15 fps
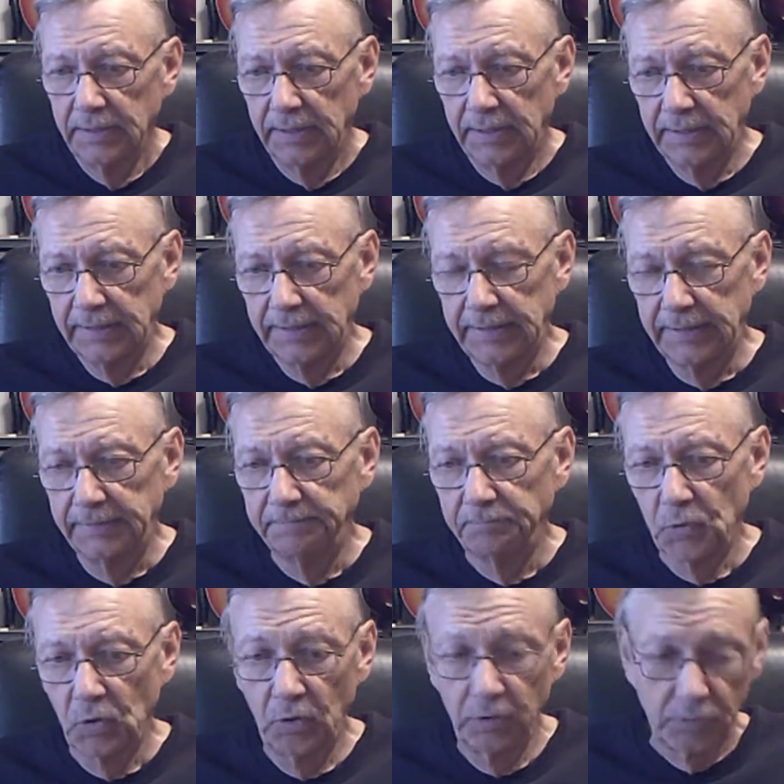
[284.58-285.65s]

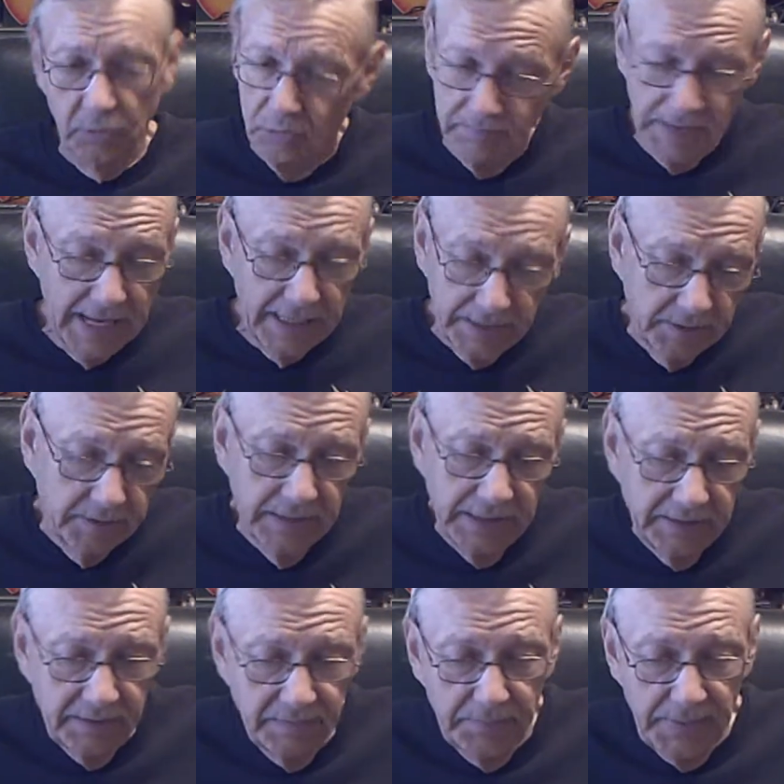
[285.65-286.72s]
or 2MAD.
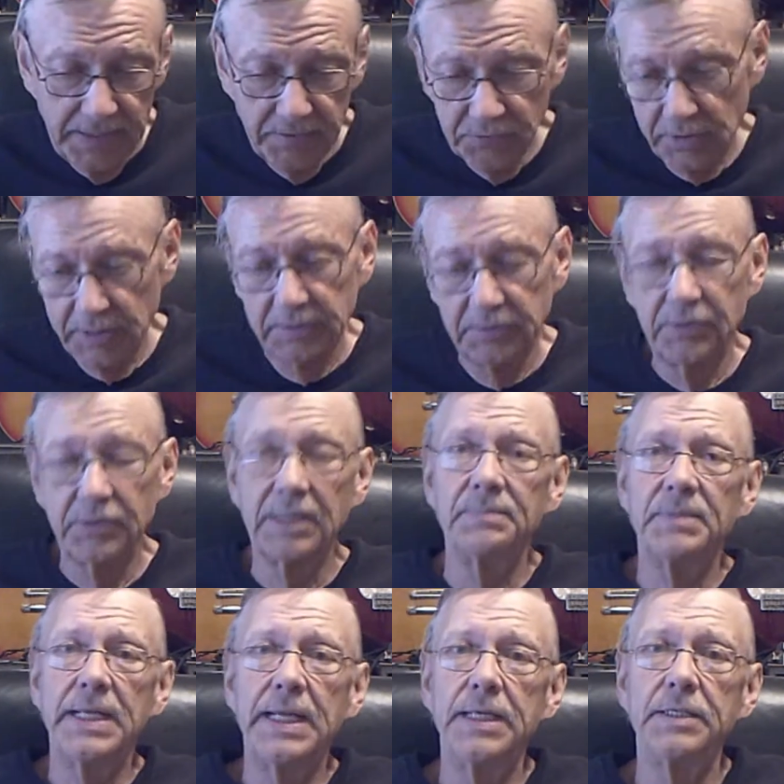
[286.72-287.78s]
It depends on
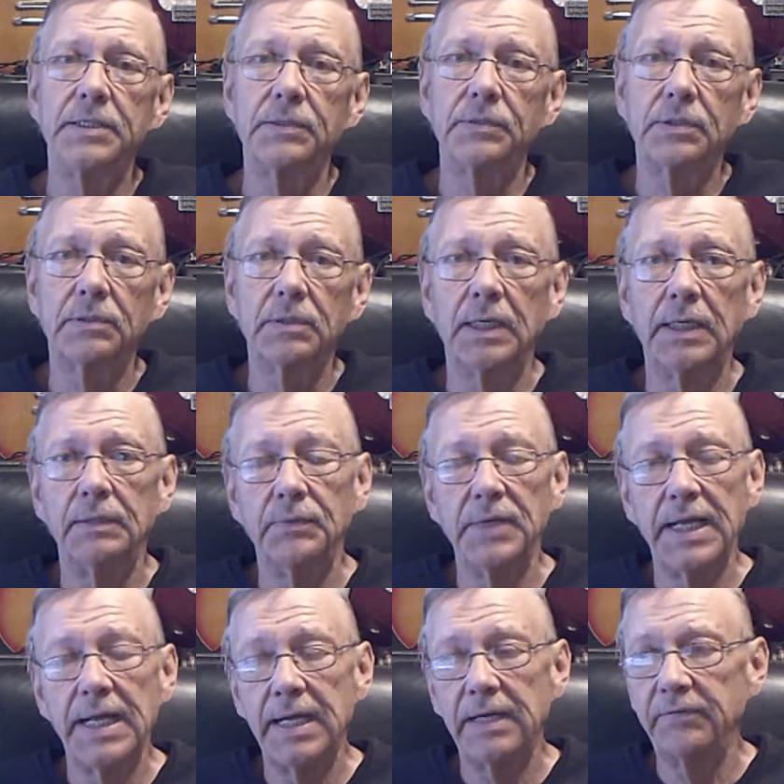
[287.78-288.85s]
some days
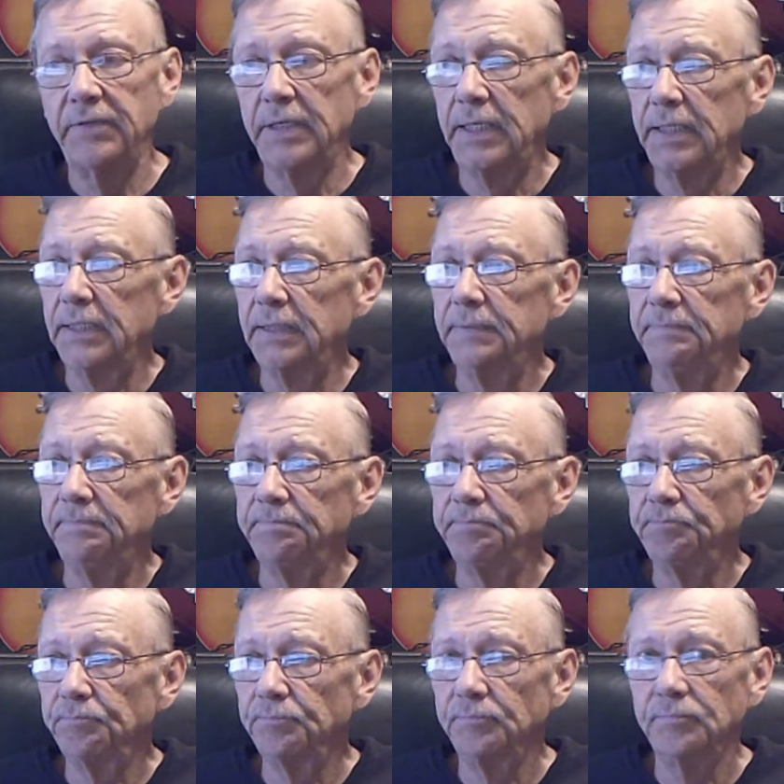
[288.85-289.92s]
we have a
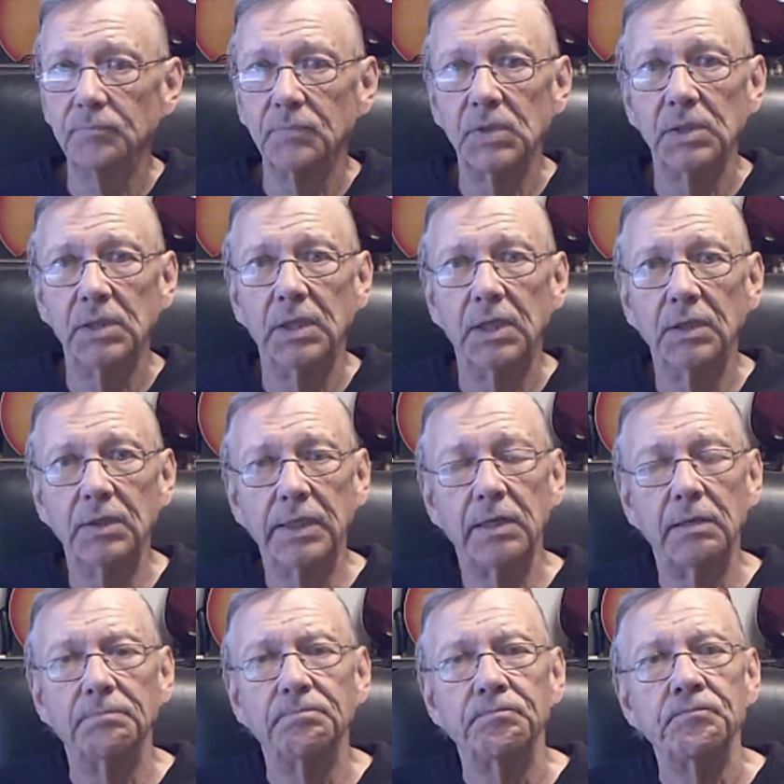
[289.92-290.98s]

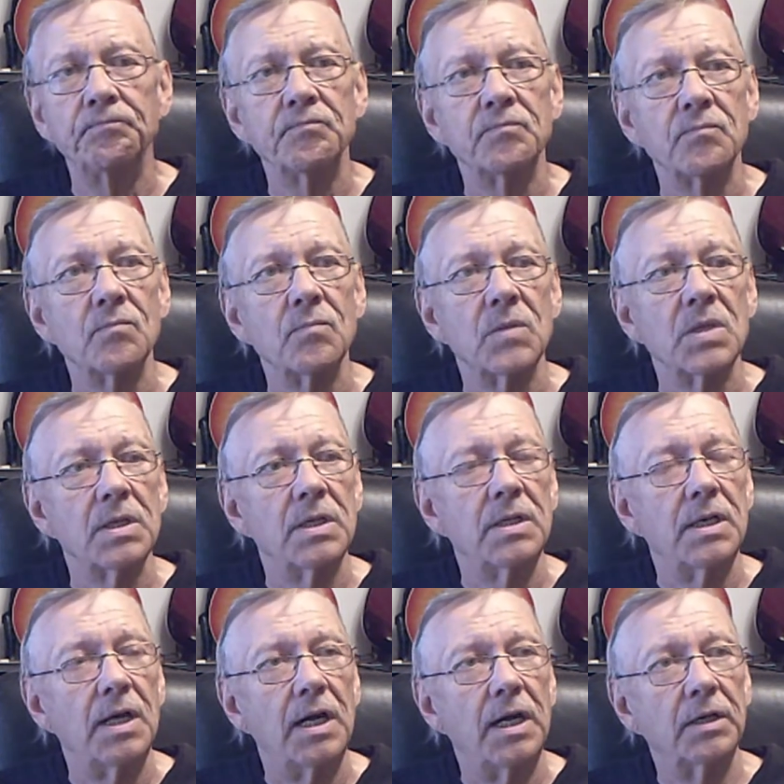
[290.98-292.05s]
little
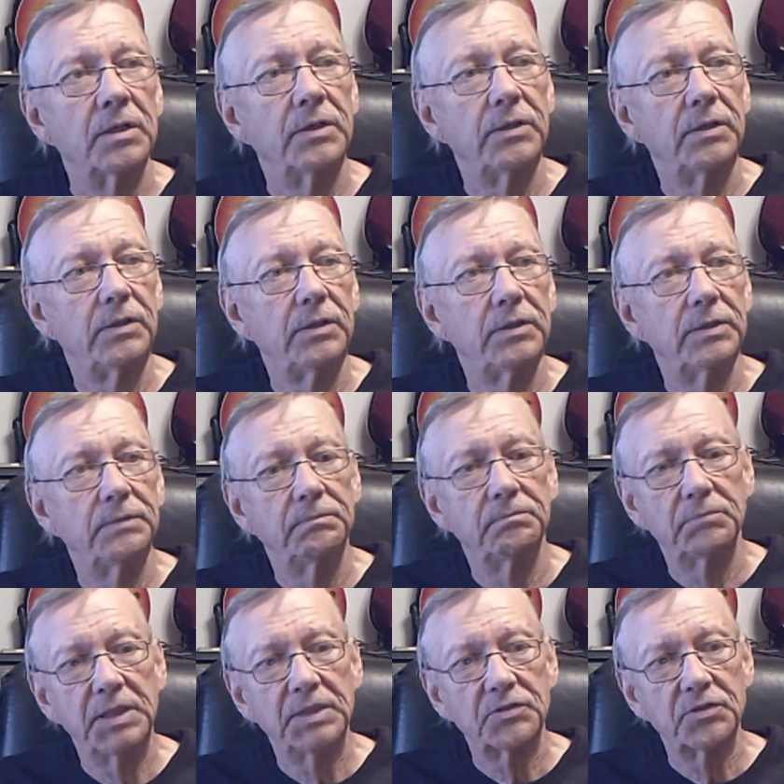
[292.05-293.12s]
hunger,
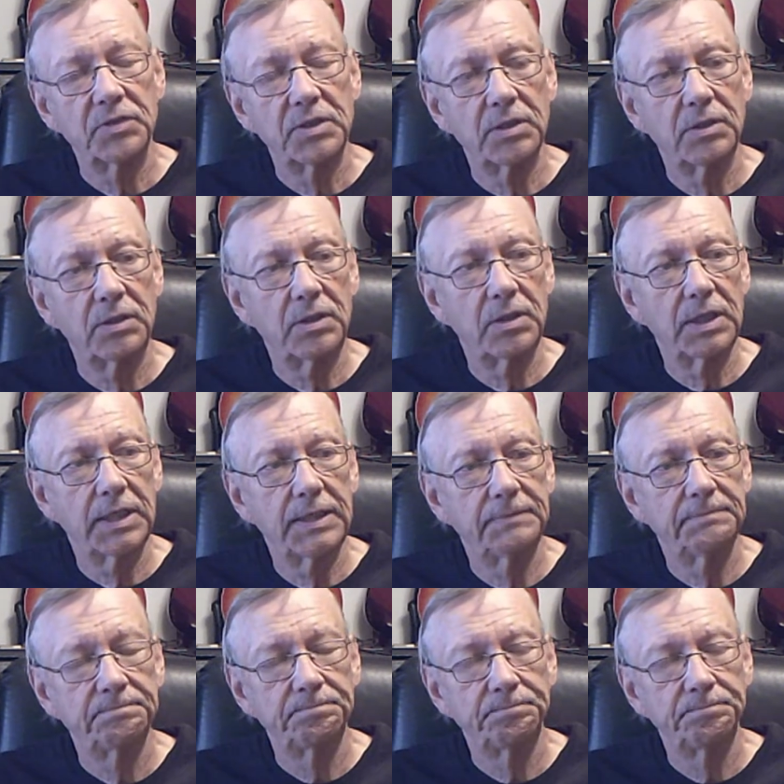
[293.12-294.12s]
gets a little early,